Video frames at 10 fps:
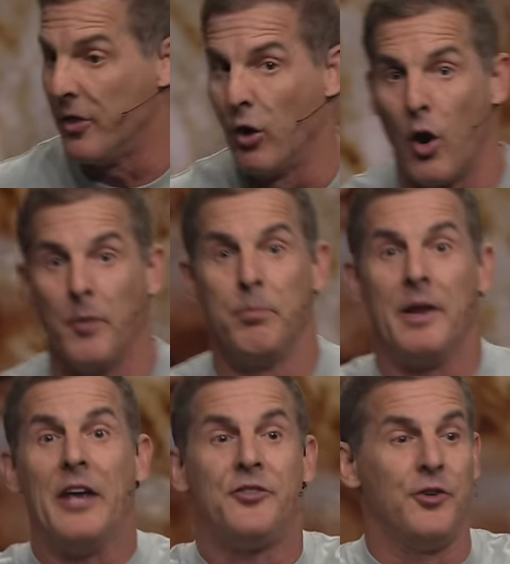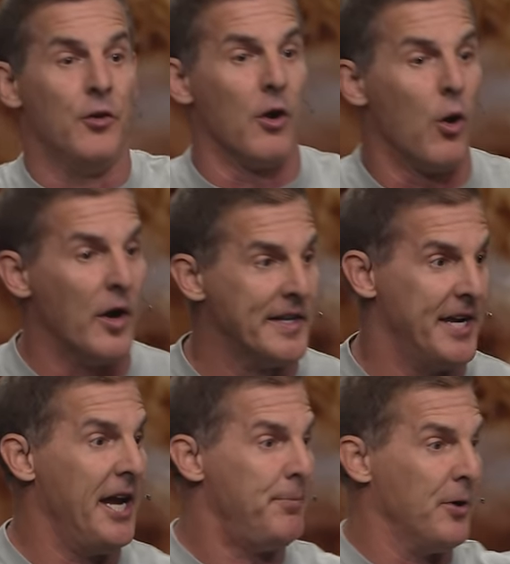The Lord bless you, the Lord
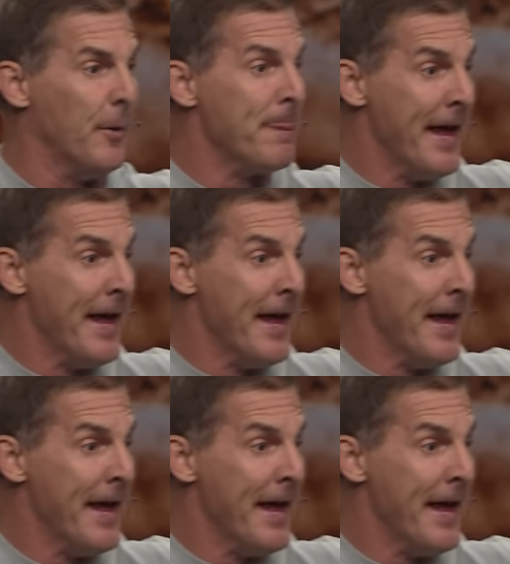keep you.